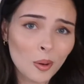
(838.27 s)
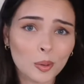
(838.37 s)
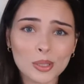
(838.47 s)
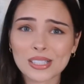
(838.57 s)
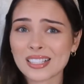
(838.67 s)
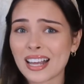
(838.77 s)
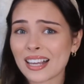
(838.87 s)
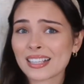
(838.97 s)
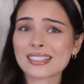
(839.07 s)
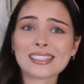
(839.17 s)
Or
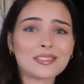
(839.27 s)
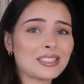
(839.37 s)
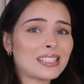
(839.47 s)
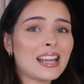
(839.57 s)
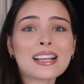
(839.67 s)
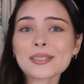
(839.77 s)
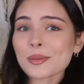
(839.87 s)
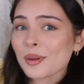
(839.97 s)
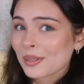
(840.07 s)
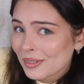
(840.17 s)
snakes. If snakes
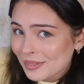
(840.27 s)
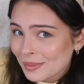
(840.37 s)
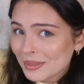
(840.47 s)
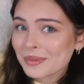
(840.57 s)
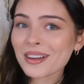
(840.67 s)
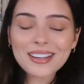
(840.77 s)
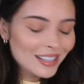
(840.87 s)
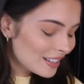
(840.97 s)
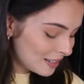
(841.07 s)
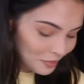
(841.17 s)
were all over my
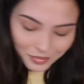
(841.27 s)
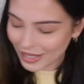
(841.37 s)
body,